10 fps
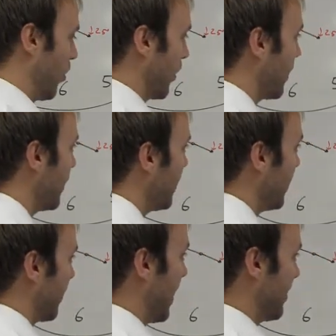work.
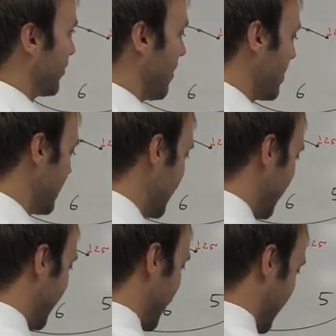Okay, so I'm going to
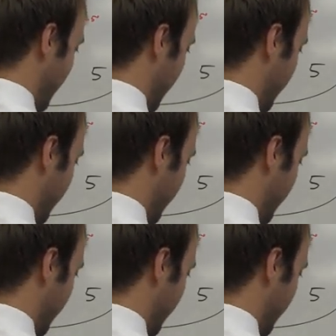take that